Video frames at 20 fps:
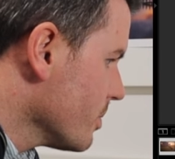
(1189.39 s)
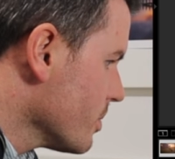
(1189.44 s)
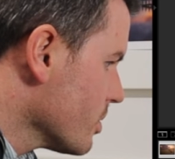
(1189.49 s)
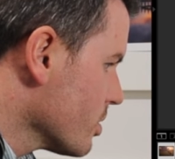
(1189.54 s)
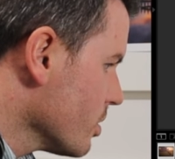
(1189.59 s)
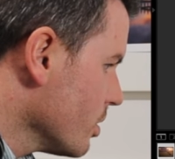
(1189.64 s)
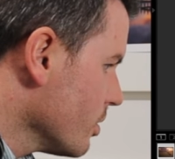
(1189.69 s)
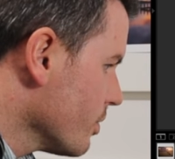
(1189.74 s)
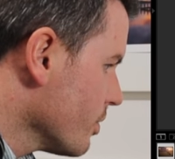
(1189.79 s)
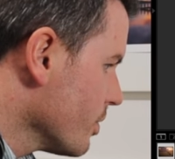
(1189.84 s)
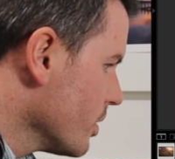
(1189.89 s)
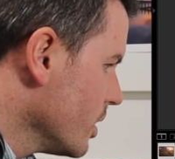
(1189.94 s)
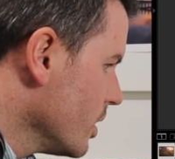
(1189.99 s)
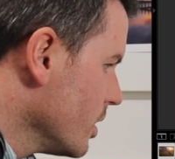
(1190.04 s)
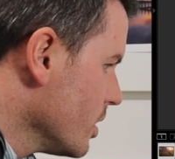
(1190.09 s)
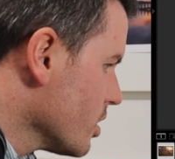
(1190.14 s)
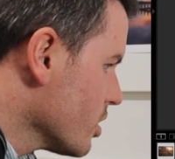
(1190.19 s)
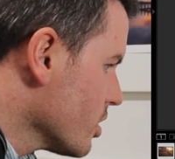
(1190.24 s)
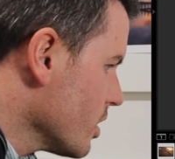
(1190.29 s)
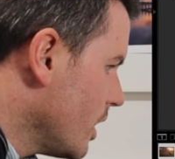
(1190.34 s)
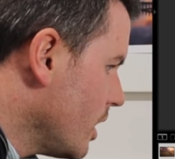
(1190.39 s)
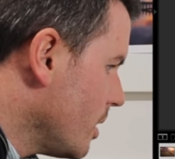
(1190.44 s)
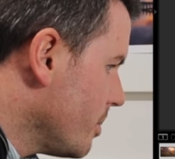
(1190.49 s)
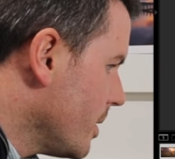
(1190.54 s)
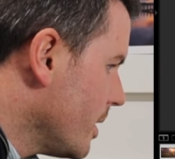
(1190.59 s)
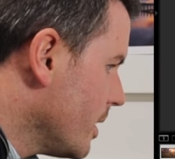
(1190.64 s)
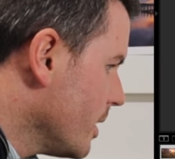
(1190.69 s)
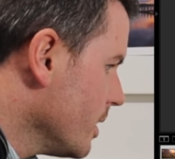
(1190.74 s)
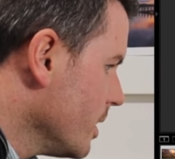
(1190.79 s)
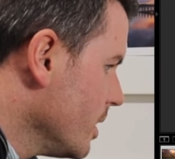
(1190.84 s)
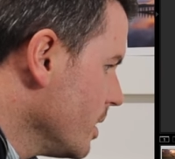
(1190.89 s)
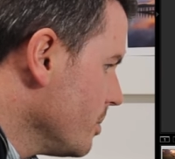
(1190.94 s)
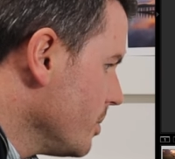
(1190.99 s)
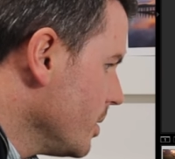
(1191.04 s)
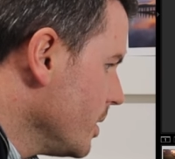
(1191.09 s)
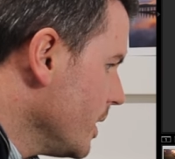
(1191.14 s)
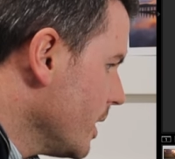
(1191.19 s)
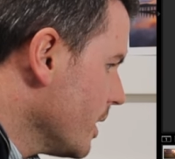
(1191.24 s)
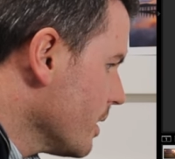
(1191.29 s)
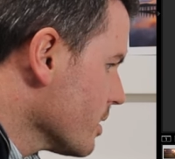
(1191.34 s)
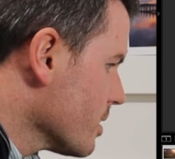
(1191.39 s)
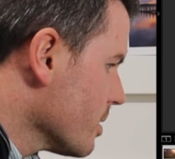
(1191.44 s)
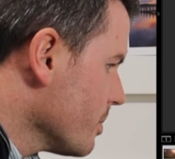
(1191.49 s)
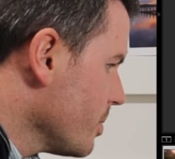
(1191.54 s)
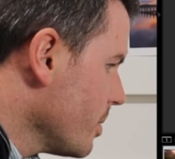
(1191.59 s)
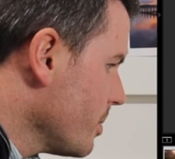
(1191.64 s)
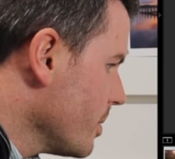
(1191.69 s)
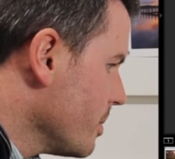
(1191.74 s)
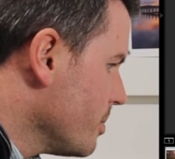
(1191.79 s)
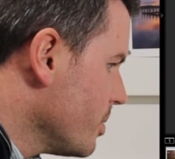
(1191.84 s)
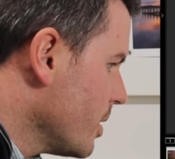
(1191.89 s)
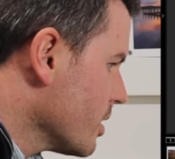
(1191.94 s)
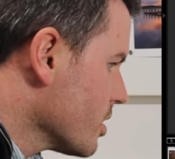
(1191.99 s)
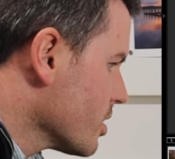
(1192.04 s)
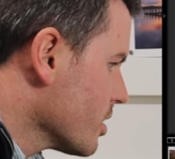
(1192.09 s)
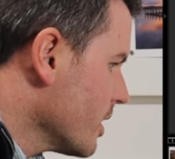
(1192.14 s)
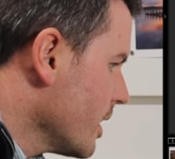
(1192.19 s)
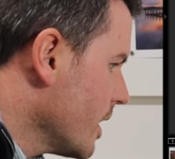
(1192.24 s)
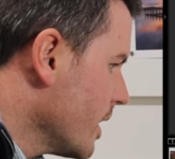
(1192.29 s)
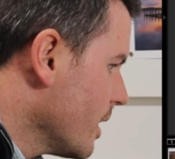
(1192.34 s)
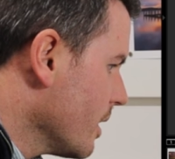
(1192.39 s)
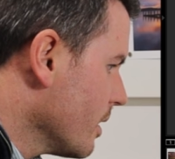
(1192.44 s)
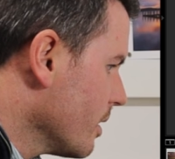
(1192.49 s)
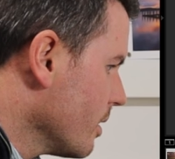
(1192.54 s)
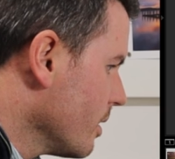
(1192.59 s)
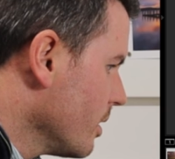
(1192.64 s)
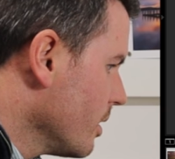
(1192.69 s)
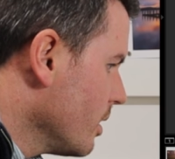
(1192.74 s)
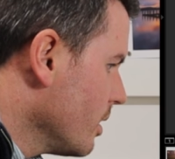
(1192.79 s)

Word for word: sort of sharper. But yeah, there's a, probably a branch there.